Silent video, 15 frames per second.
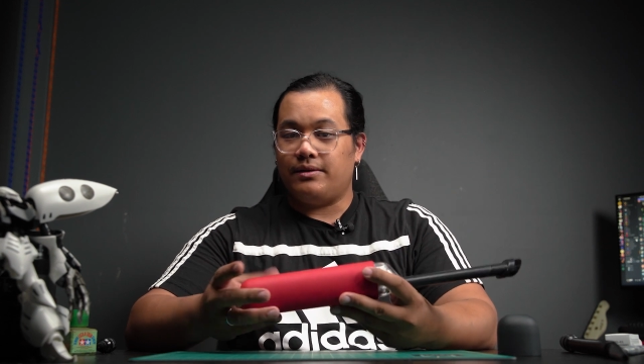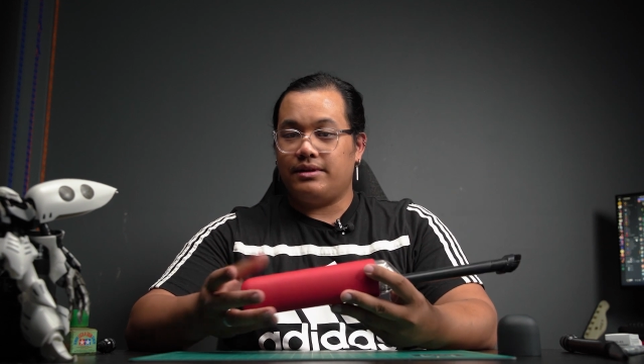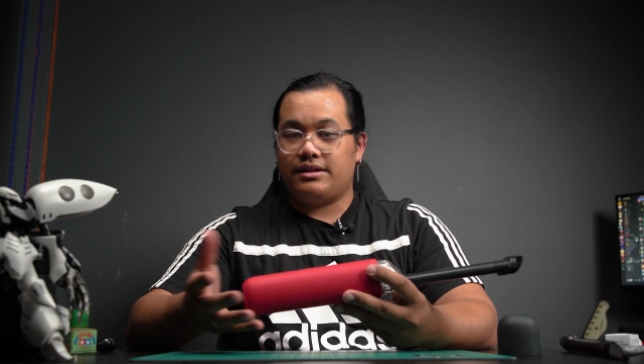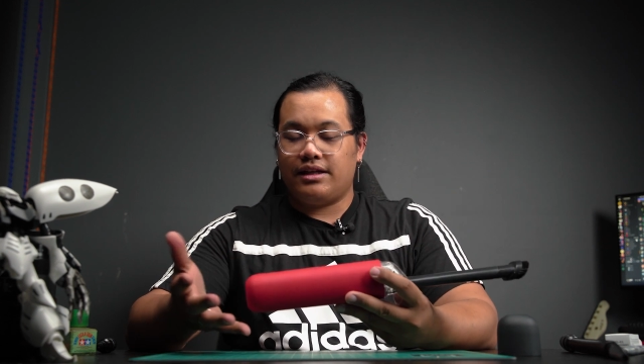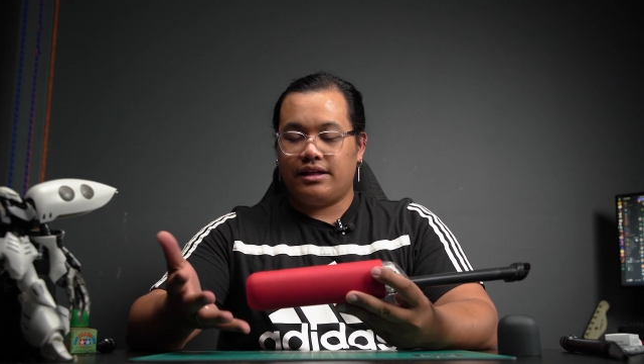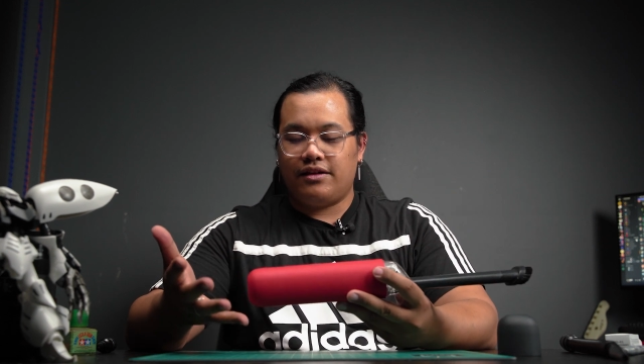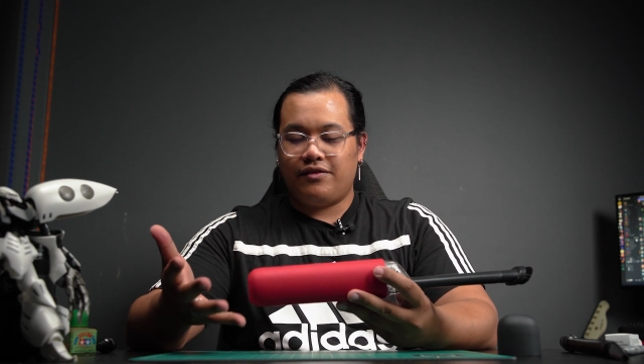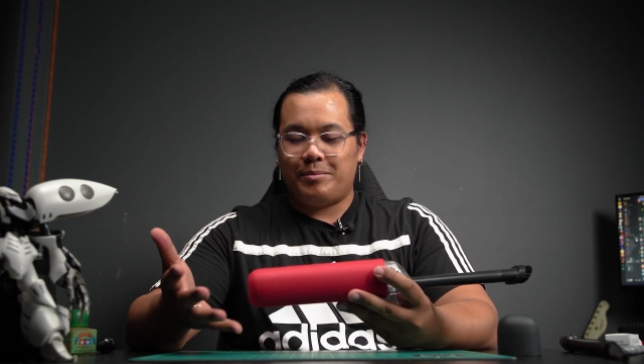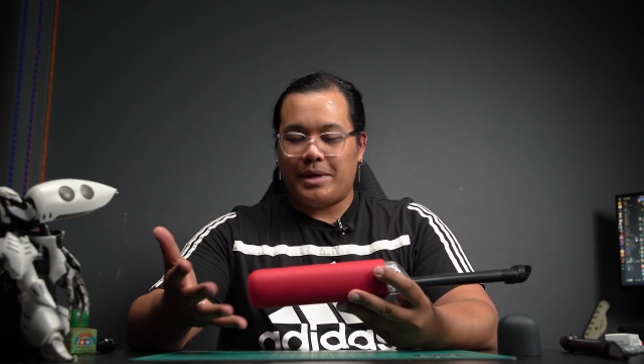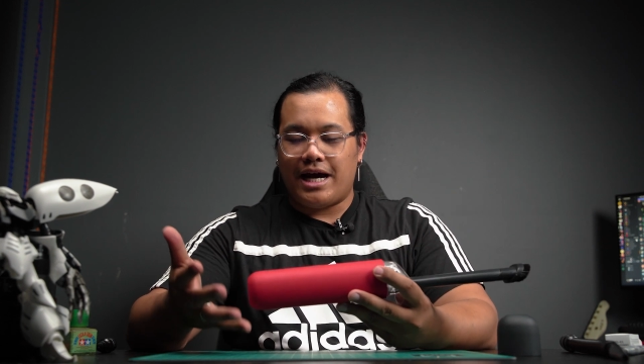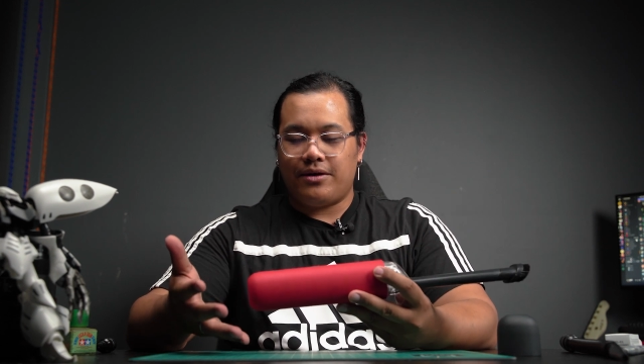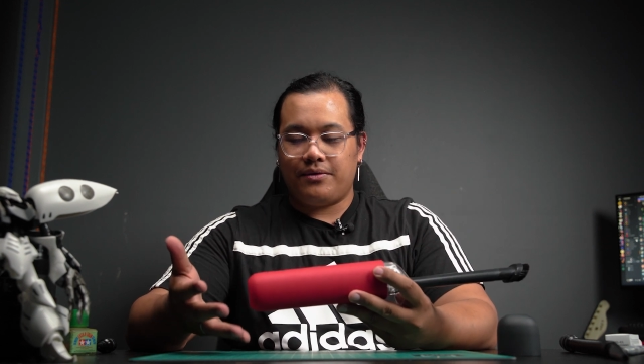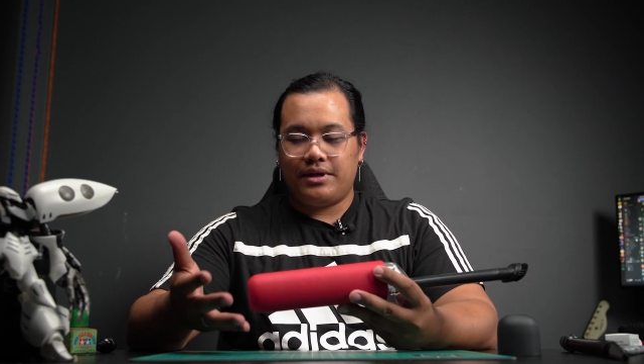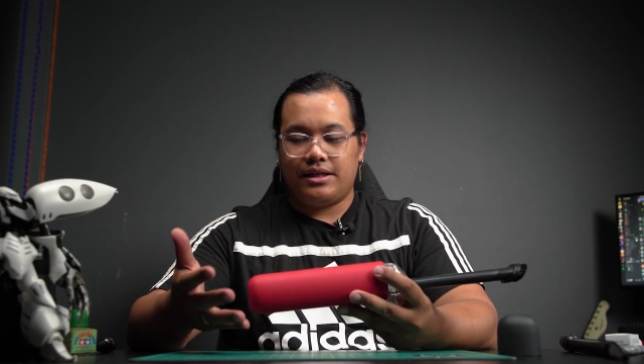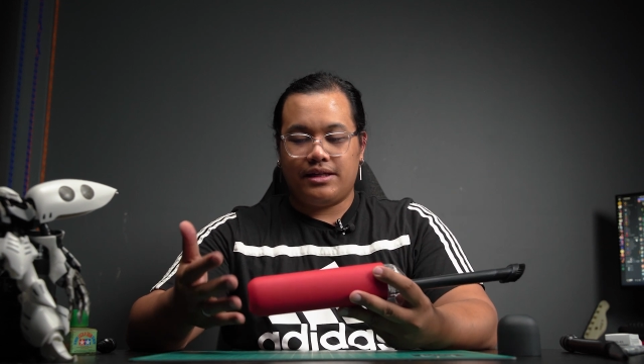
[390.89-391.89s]
would say the
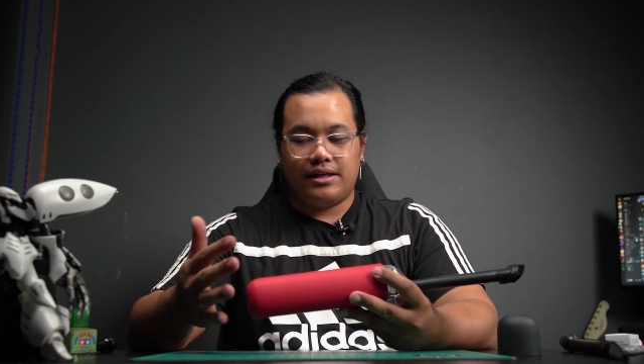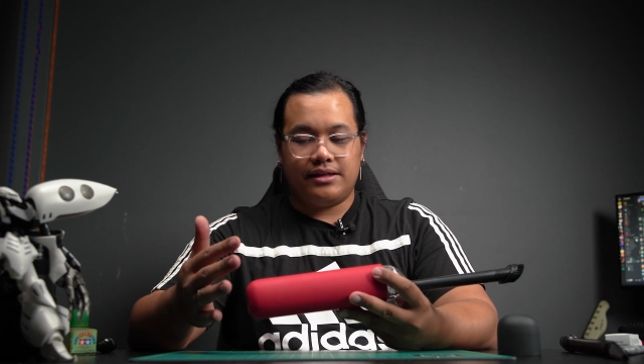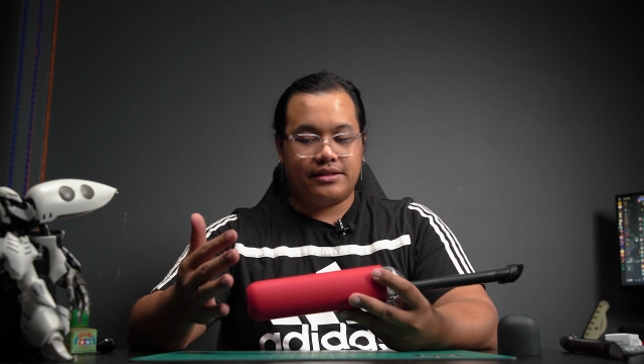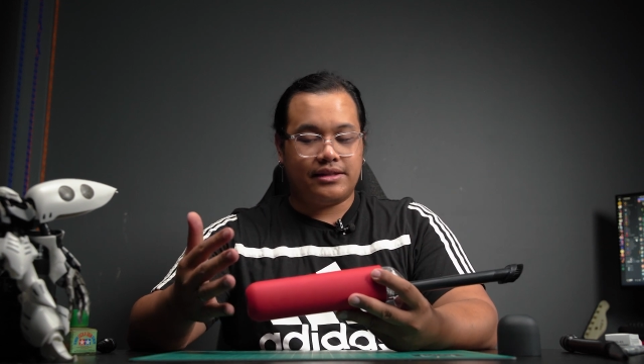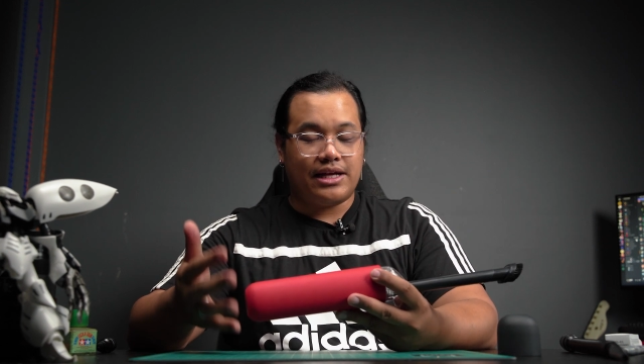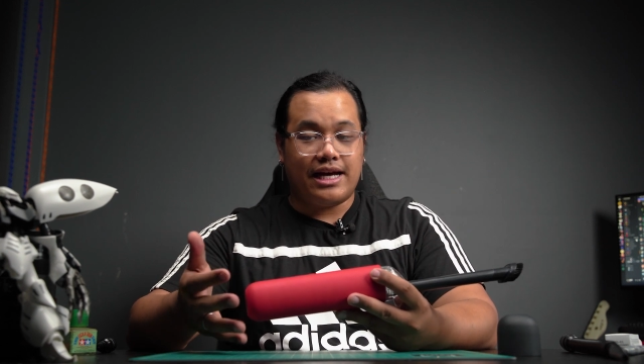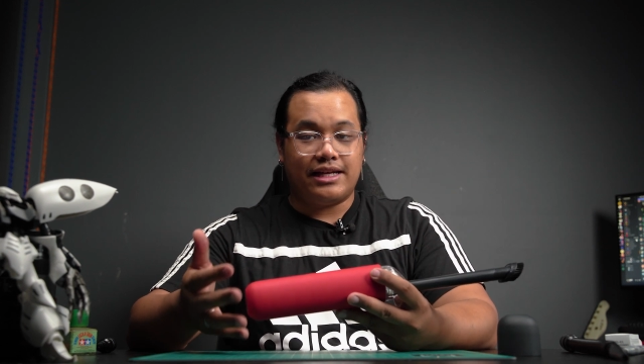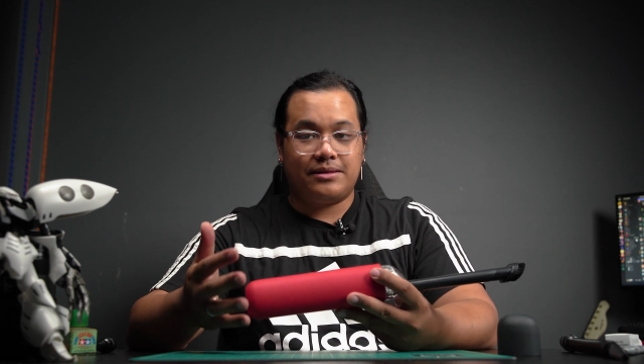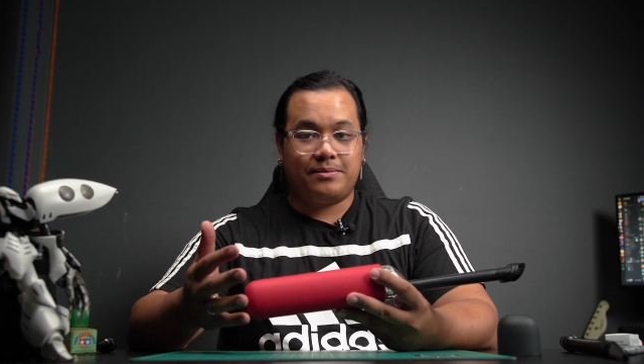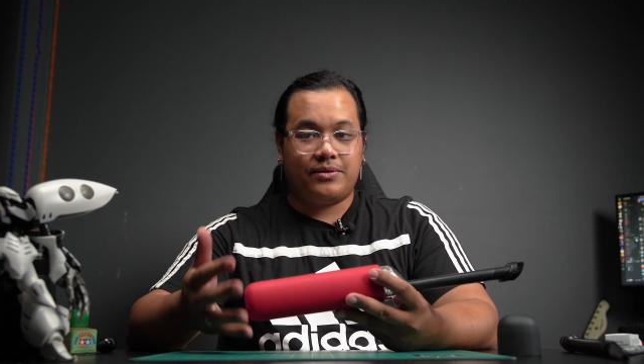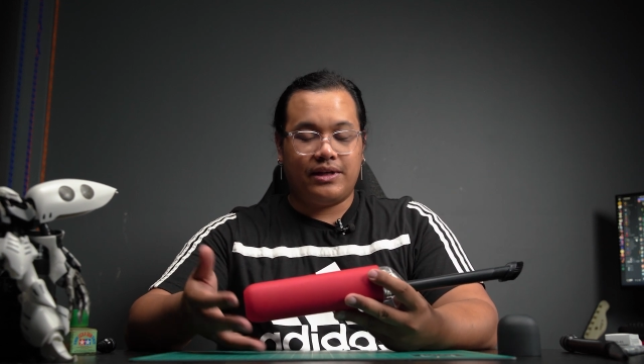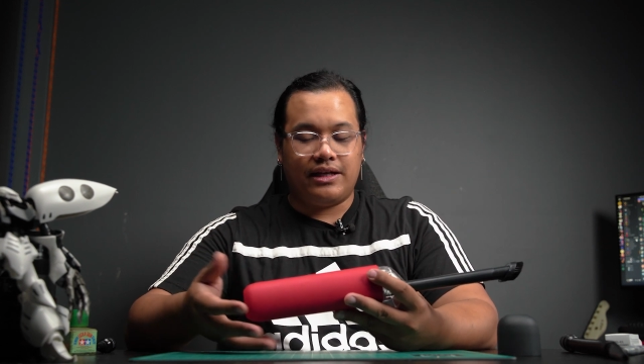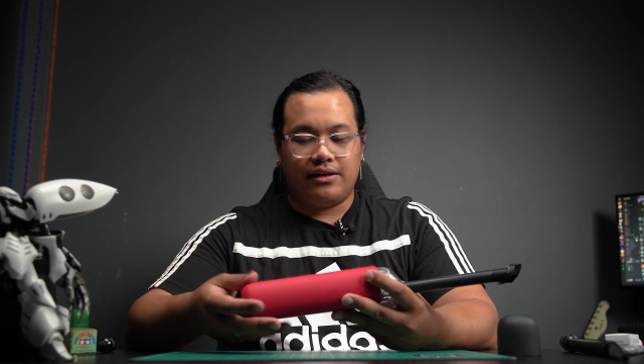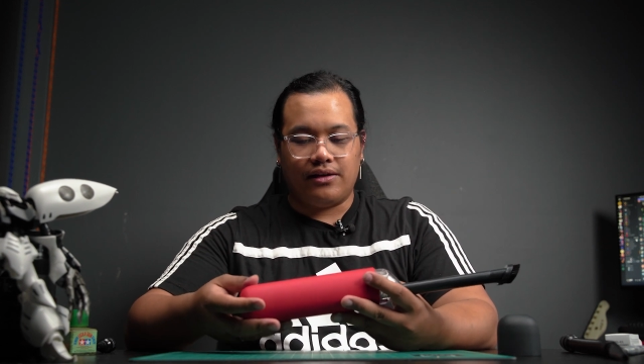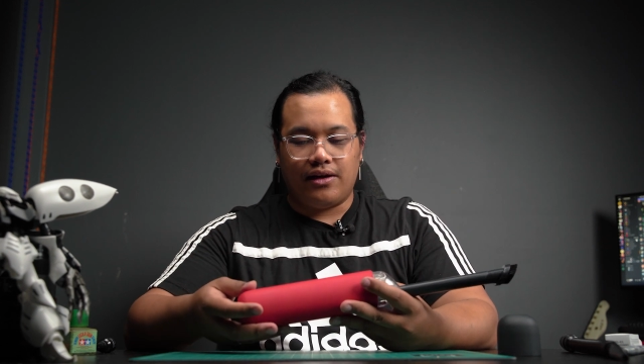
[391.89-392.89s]
battery does last
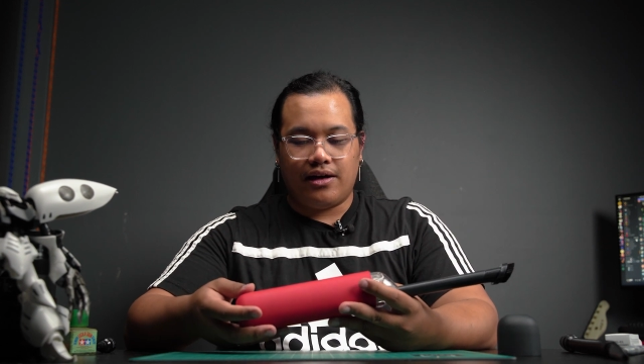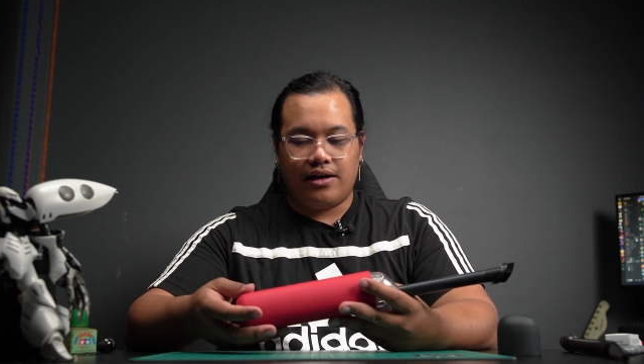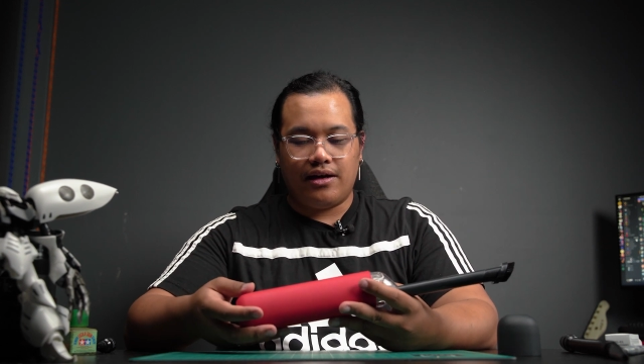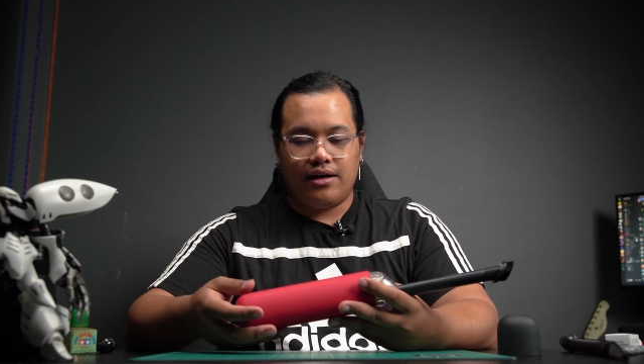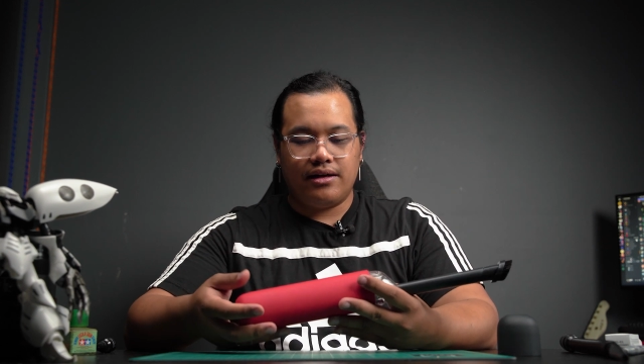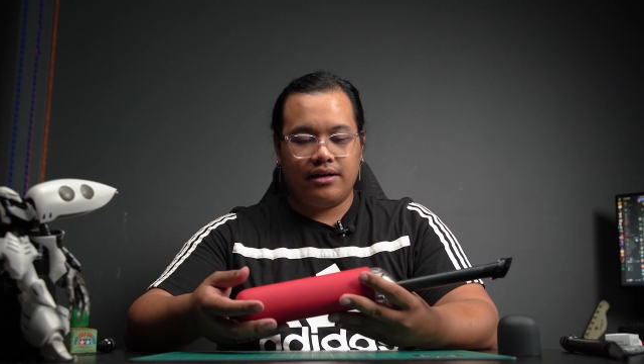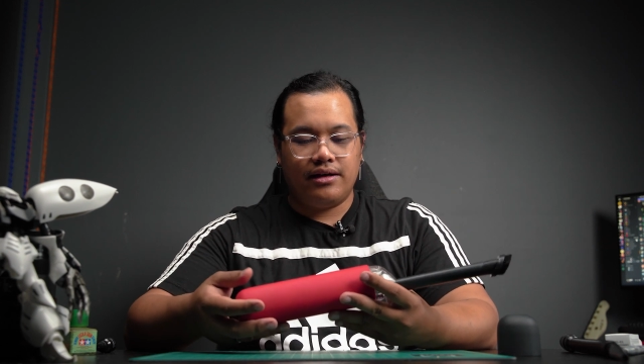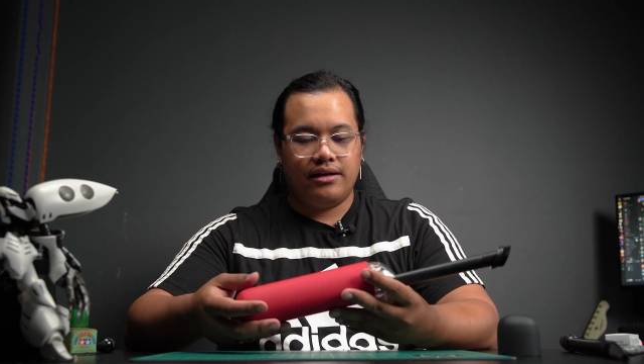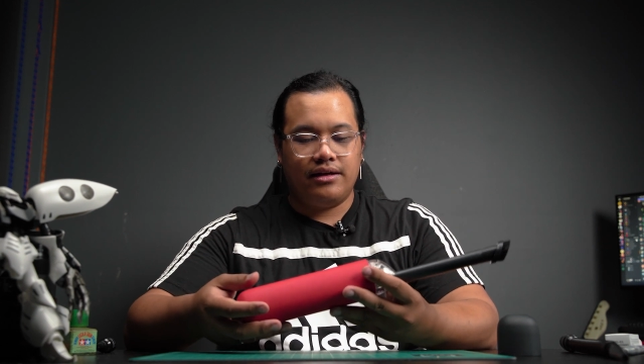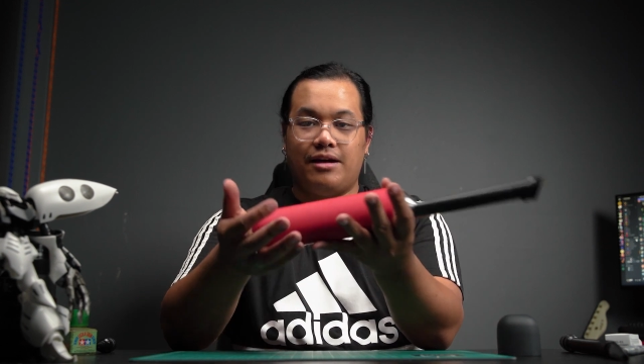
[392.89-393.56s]
pretty long.